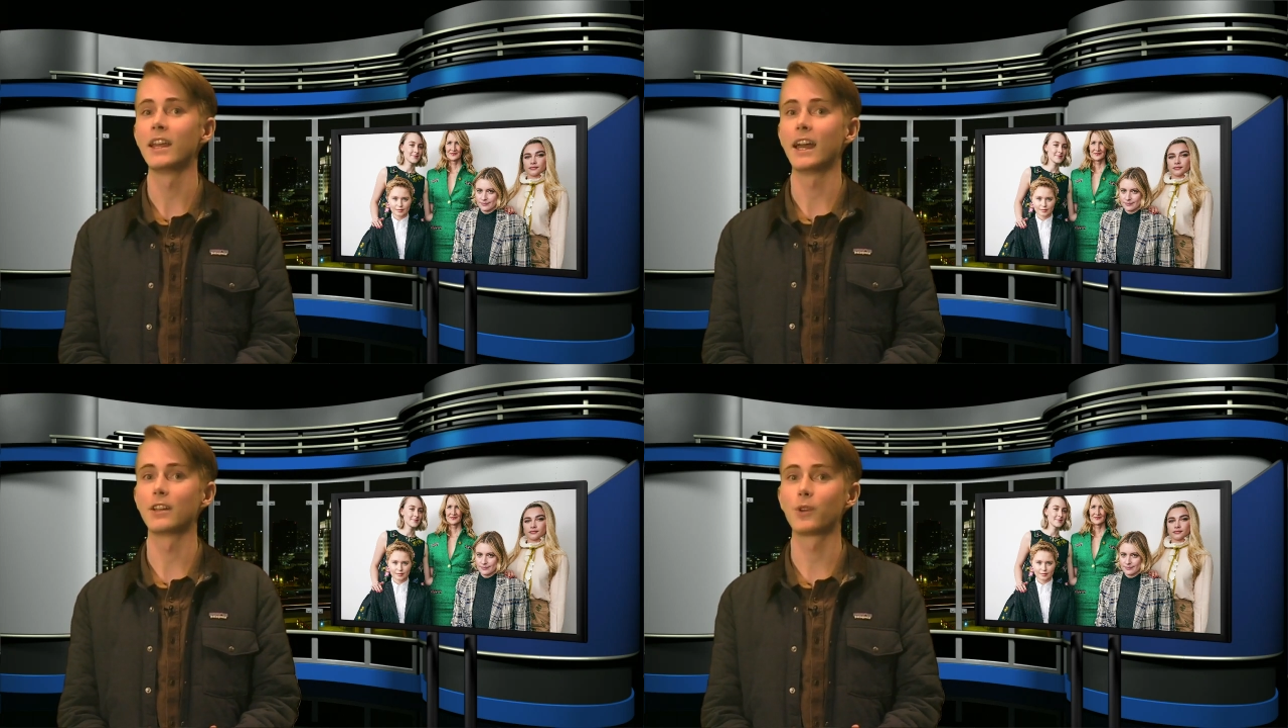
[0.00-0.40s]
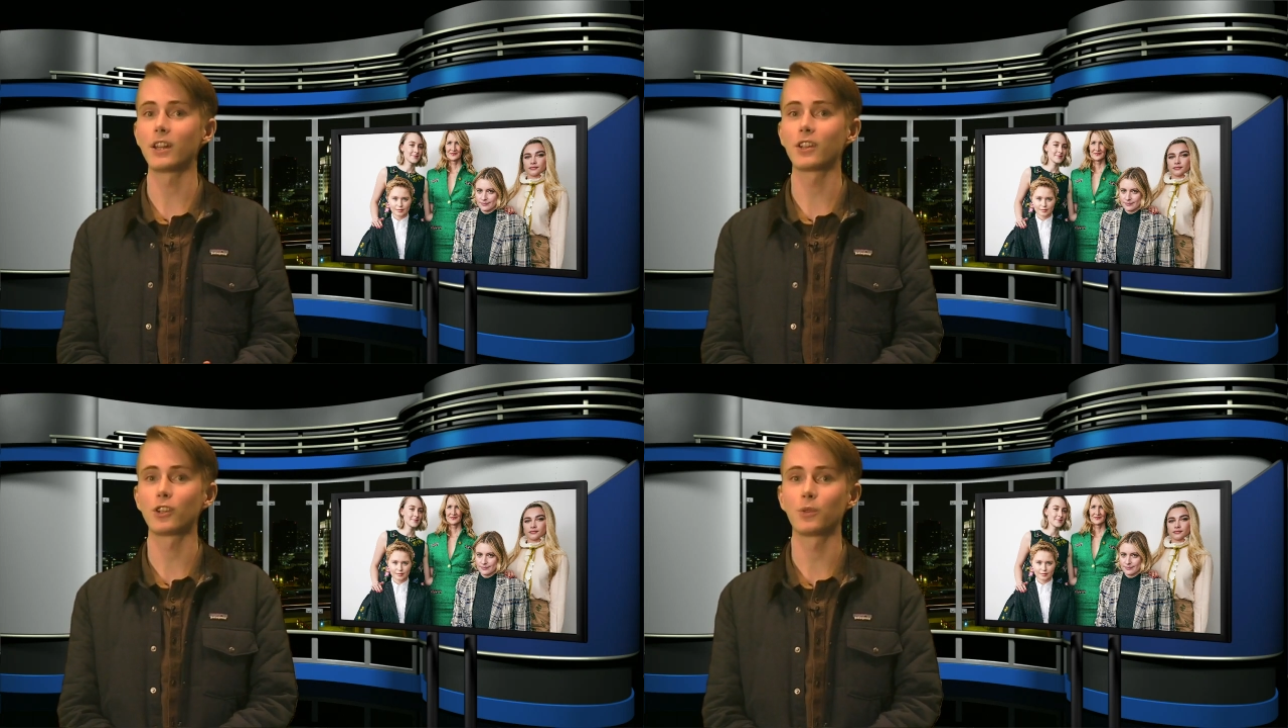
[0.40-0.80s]
and Greta
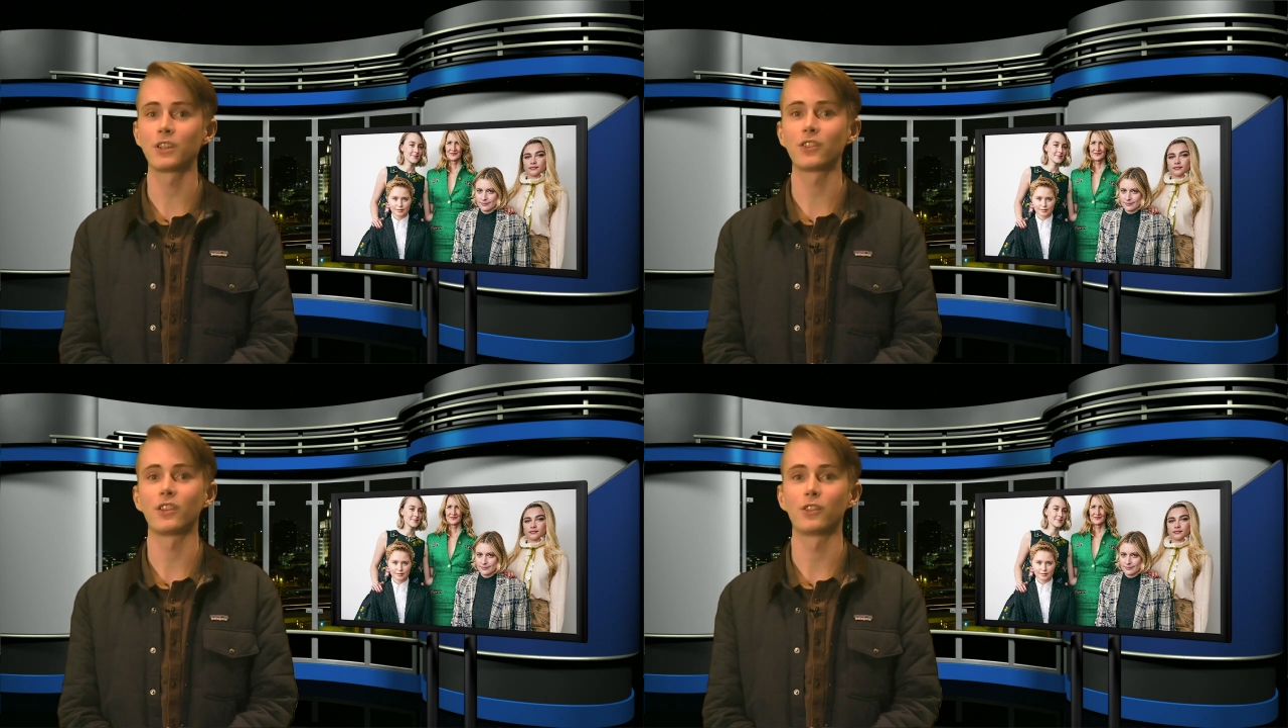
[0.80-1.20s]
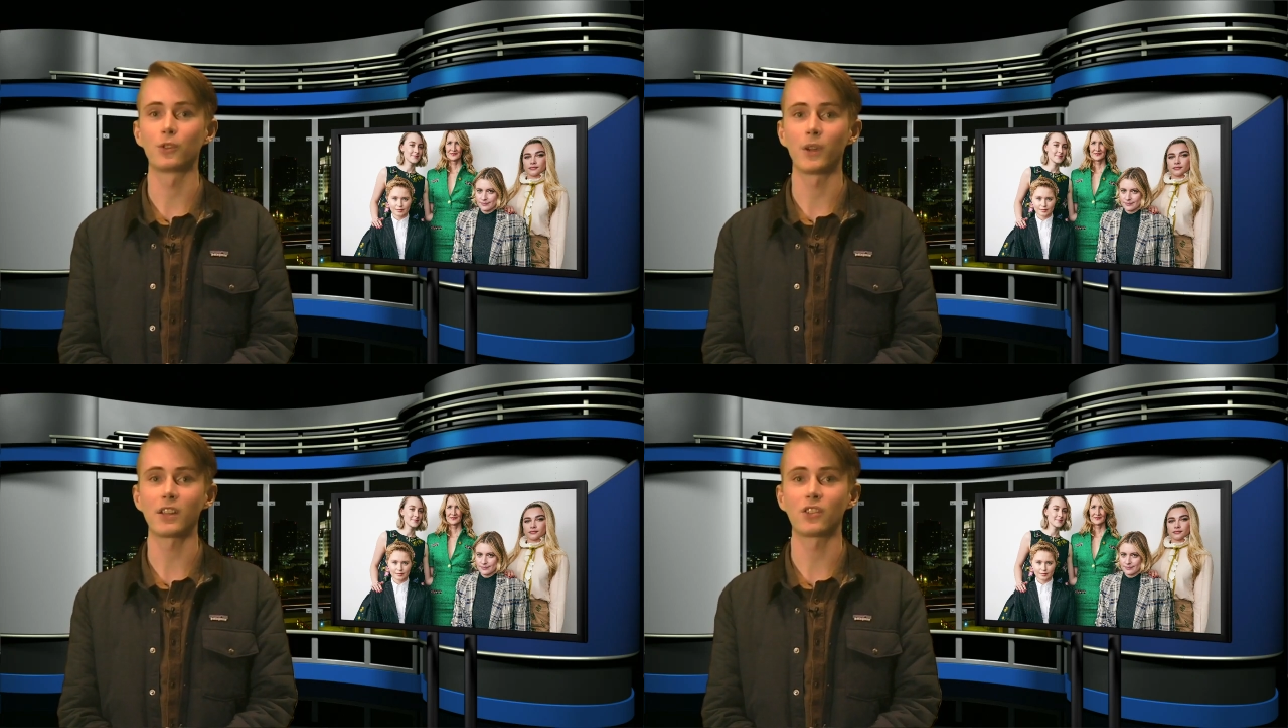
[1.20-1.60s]
Gerwig's
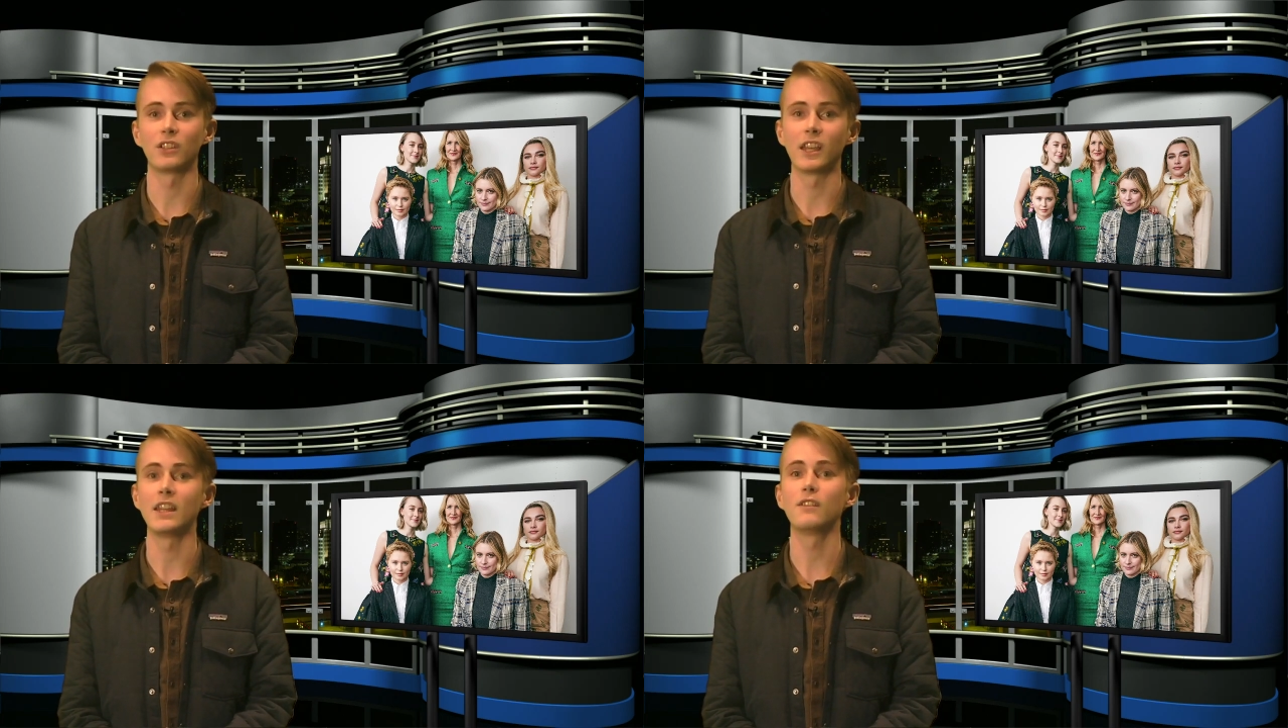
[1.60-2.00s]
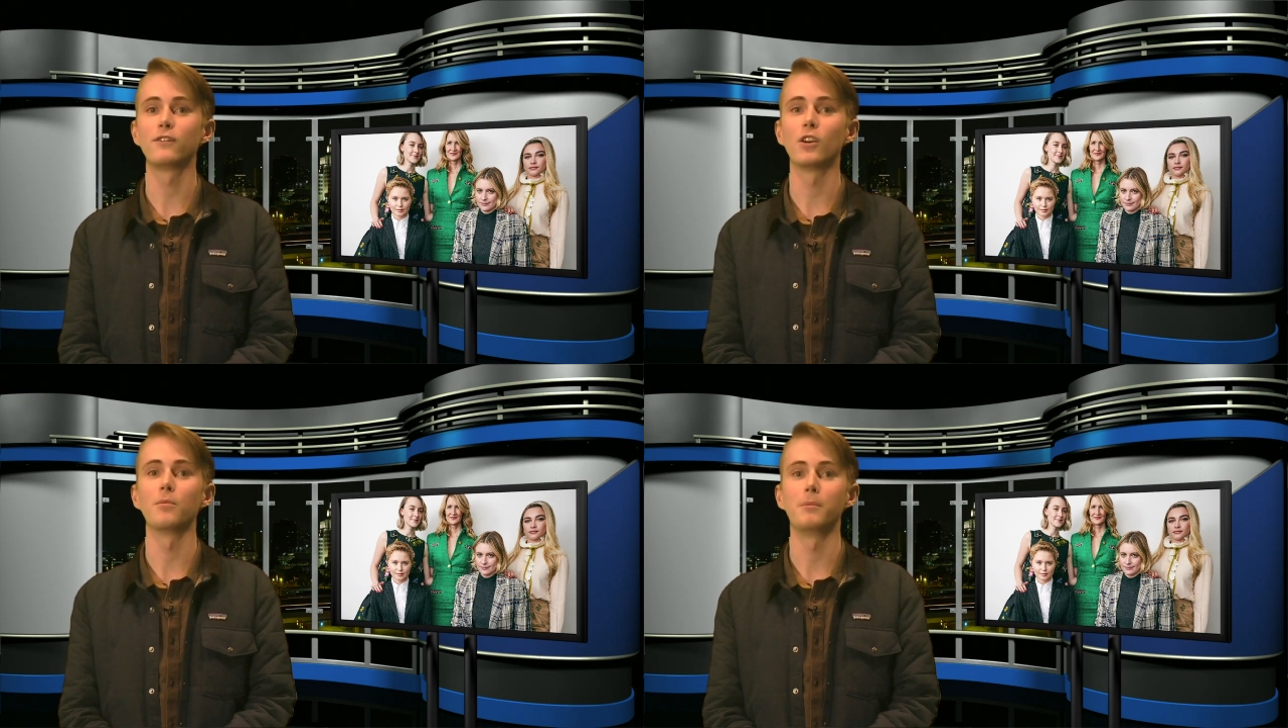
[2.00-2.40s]
direction gained the
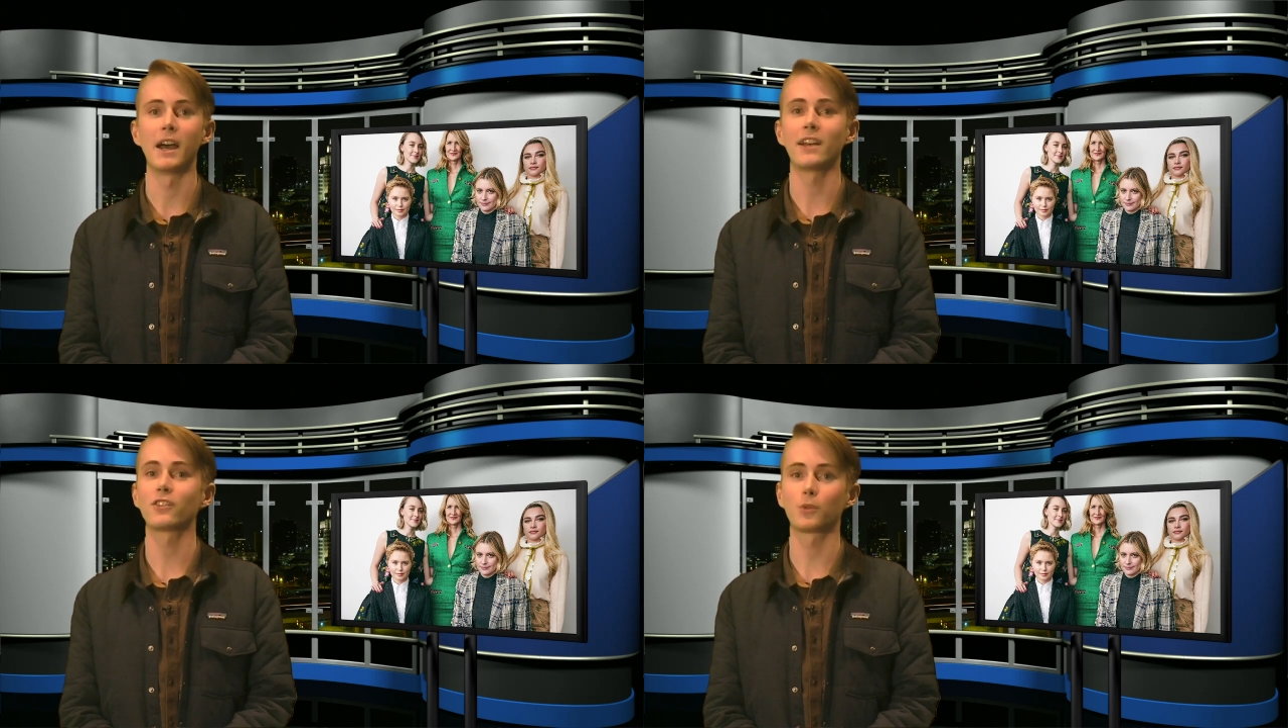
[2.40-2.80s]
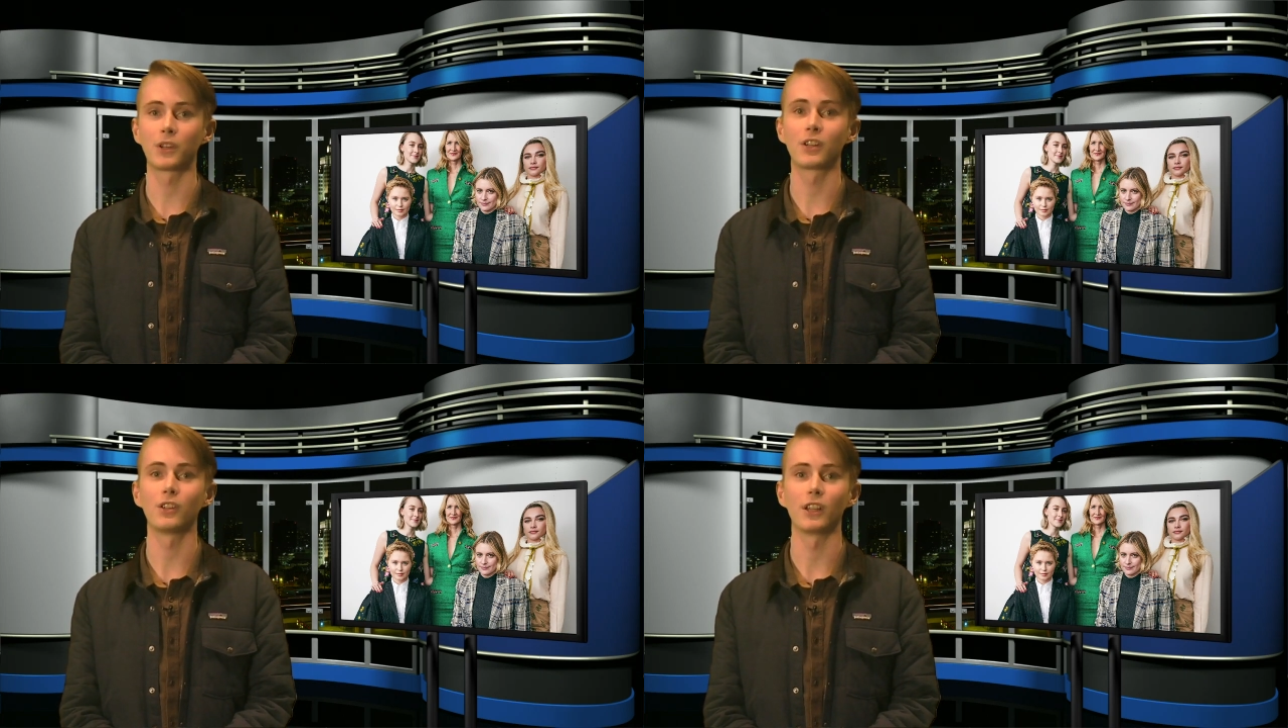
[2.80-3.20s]
film mass
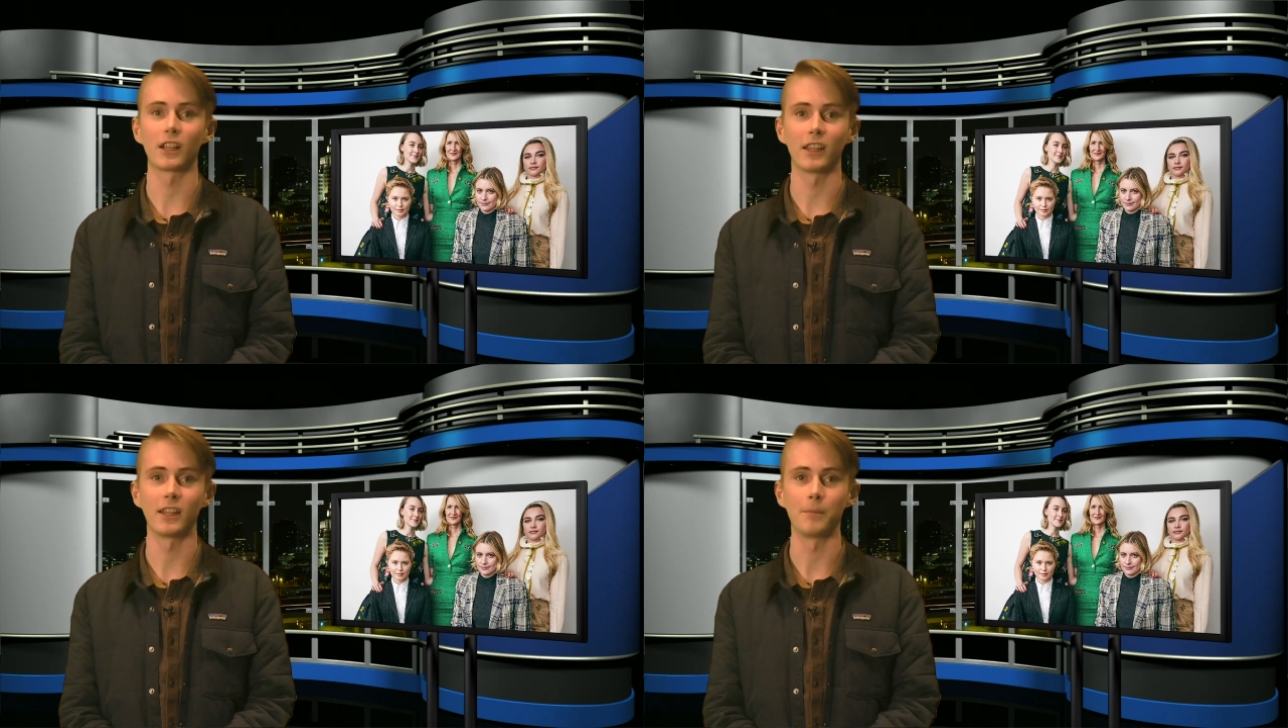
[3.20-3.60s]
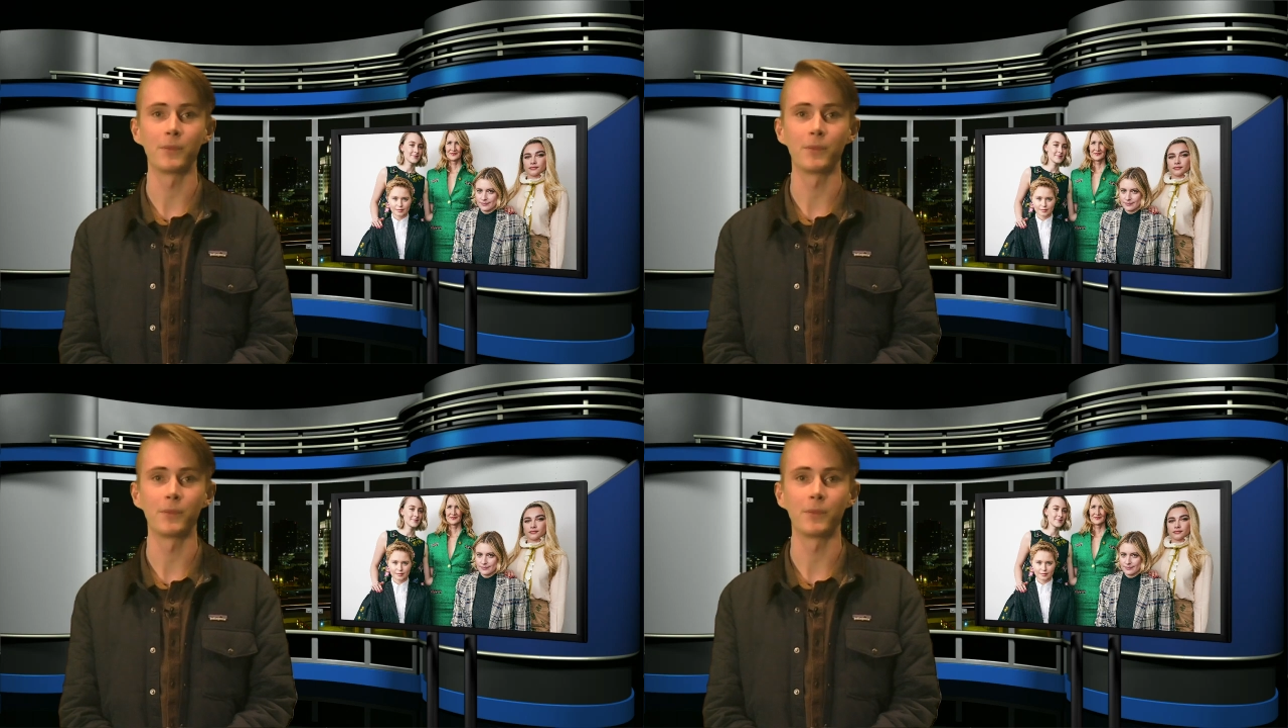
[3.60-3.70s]
critical acclaim.